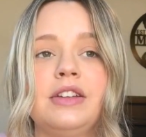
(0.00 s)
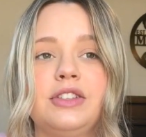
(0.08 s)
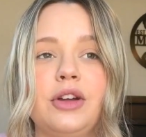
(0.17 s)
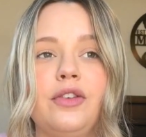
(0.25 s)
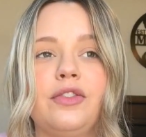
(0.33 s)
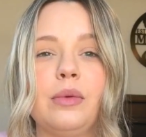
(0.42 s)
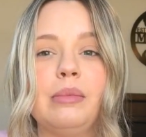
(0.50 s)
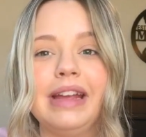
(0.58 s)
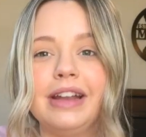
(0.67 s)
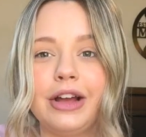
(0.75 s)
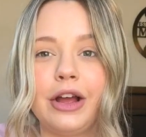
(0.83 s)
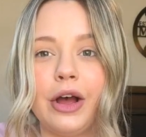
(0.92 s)
So for me
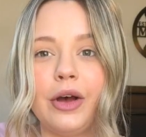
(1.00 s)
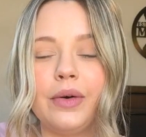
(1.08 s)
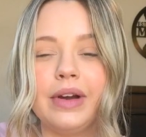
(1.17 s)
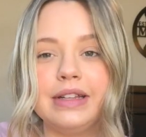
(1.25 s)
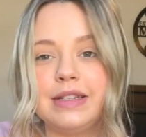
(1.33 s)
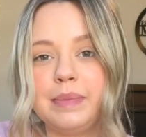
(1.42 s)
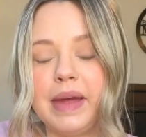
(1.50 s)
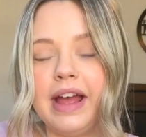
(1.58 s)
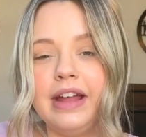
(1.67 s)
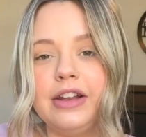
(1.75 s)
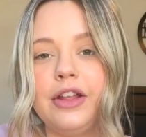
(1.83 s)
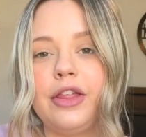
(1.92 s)
to go and
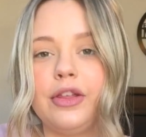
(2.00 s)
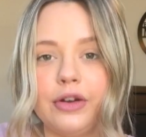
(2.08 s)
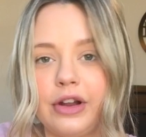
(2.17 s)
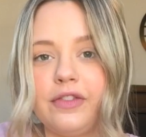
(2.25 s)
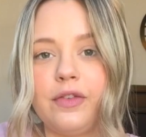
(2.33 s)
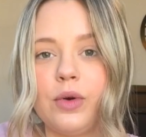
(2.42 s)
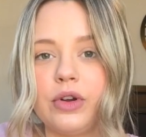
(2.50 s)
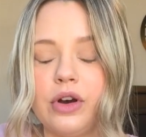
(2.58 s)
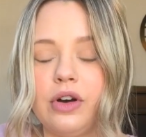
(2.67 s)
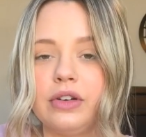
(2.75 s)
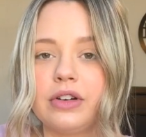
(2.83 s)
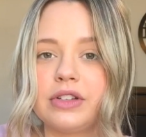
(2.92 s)
spend
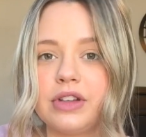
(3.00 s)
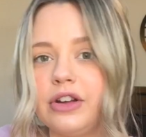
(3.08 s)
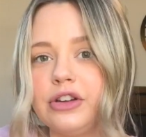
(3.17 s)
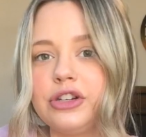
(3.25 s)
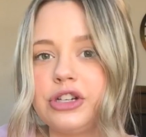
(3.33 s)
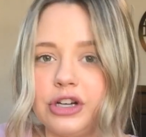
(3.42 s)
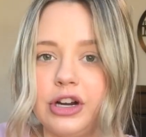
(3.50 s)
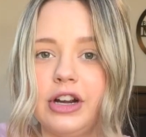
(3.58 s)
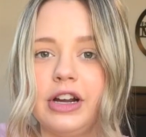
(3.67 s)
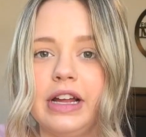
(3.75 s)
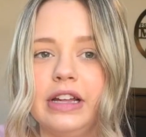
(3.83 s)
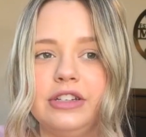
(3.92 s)
$34 on a
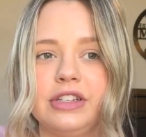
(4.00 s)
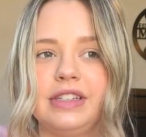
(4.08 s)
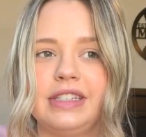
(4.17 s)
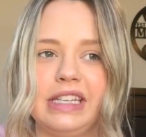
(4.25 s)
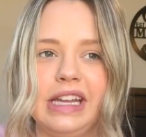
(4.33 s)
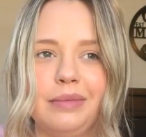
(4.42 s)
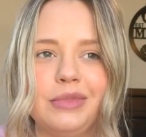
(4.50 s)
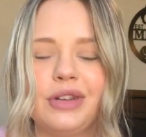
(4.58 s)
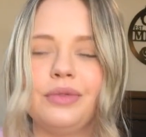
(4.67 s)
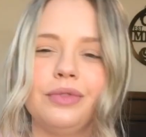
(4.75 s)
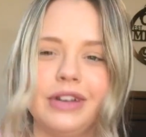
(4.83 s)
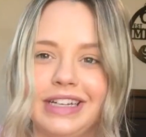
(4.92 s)
shirt, it just seemed
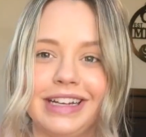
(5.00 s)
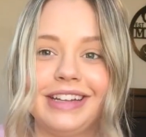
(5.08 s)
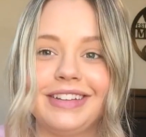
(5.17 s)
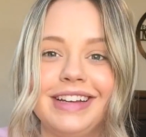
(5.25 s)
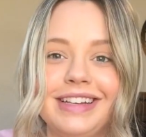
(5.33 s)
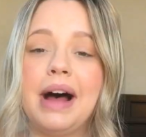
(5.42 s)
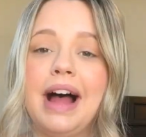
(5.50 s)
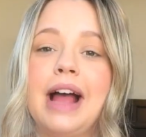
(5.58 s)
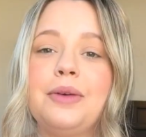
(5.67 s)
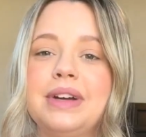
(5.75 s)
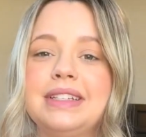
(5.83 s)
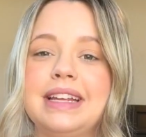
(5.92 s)
ridiculous. I
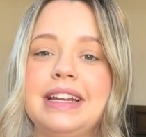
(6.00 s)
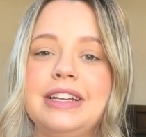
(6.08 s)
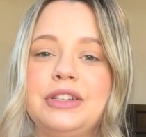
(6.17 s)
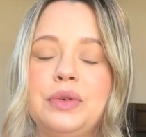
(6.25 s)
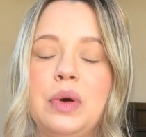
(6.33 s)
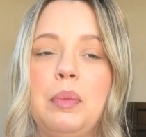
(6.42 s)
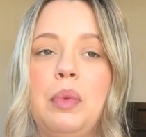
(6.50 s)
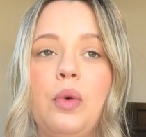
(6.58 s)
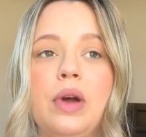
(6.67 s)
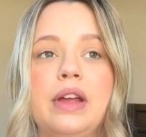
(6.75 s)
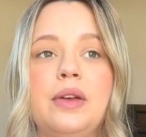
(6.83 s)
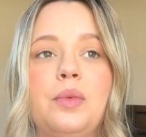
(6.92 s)
was getting to a
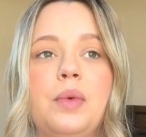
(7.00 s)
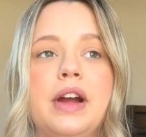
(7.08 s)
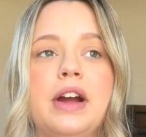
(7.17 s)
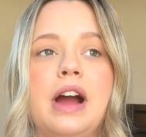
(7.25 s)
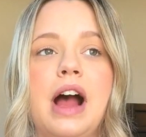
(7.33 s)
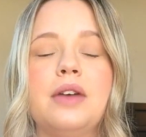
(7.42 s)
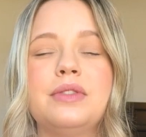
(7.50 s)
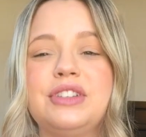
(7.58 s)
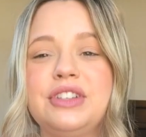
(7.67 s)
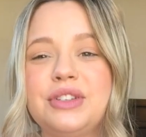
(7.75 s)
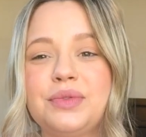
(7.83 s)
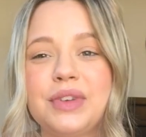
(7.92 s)
point where I was
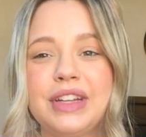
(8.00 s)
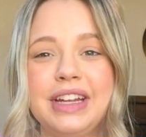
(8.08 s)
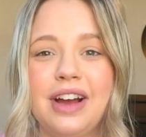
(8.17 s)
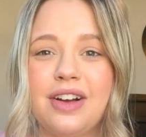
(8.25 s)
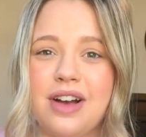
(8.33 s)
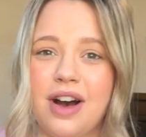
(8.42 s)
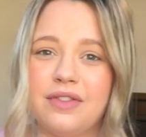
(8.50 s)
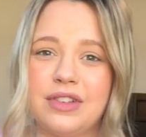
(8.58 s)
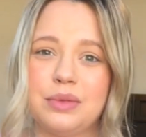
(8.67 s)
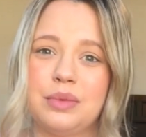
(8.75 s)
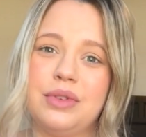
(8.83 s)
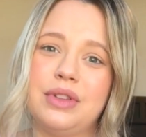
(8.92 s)
just really
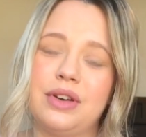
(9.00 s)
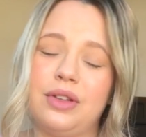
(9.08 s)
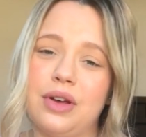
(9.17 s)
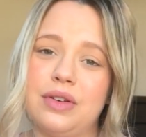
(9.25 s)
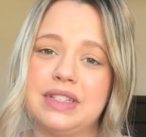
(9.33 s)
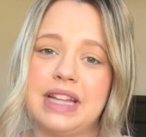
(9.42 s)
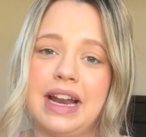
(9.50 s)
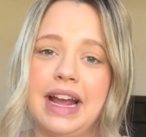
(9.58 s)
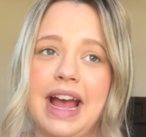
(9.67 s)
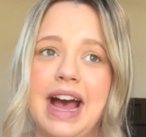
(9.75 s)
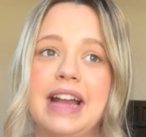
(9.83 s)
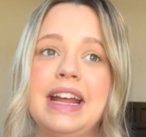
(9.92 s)
uncomfortable in the clothes that I
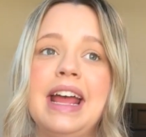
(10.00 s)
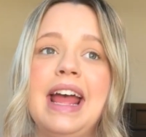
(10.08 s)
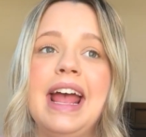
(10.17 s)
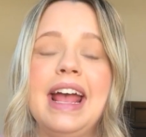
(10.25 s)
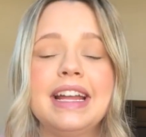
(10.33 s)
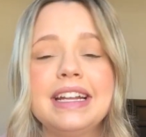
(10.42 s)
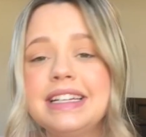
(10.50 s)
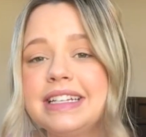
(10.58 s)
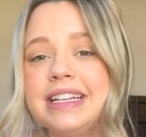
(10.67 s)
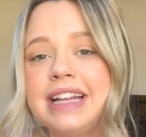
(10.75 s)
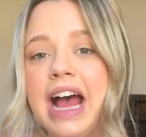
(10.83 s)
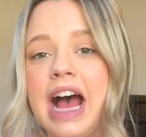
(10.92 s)
had, and I
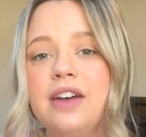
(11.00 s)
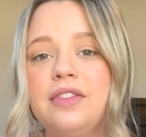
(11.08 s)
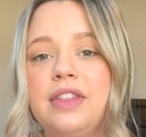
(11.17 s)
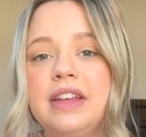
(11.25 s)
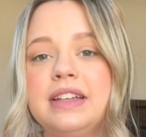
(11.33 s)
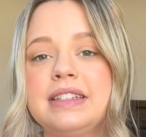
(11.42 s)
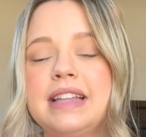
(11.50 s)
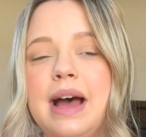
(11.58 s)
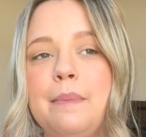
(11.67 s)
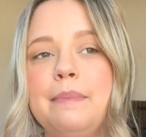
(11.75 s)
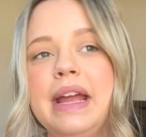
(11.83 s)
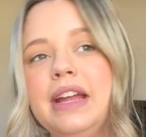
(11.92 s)
didn't have things
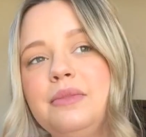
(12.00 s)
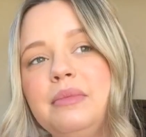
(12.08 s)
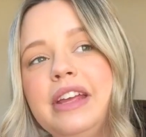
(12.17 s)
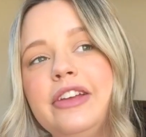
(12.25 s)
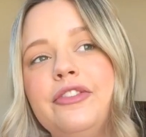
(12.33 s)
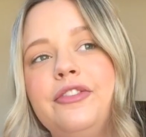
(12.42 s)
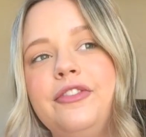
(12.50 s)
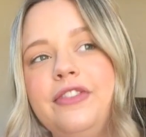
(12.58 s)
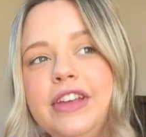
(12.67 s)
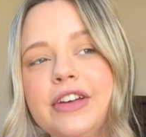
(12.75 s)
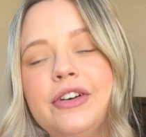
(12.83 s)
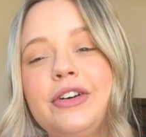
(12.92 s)
that made me
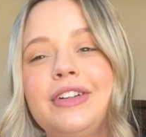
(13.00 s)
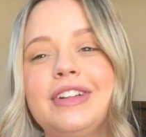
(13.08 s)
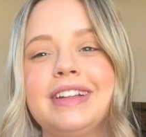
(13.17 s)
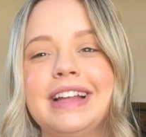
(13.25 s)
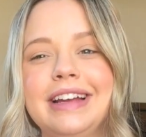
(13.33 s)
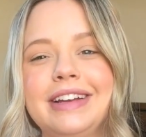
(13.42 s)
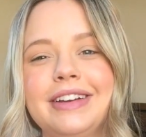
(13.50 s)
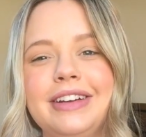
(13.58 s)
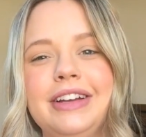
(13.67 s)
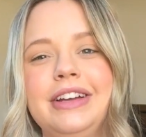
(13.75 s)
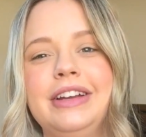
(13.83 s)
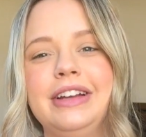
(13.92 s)
feel like
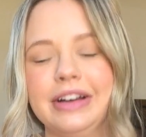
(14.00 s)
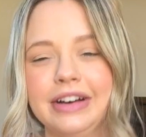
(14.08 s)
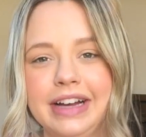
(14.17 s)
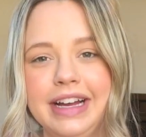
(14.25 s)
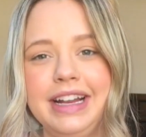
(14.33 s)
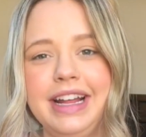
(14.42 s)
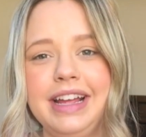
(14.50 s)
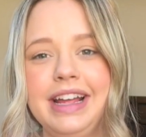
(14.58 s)
good.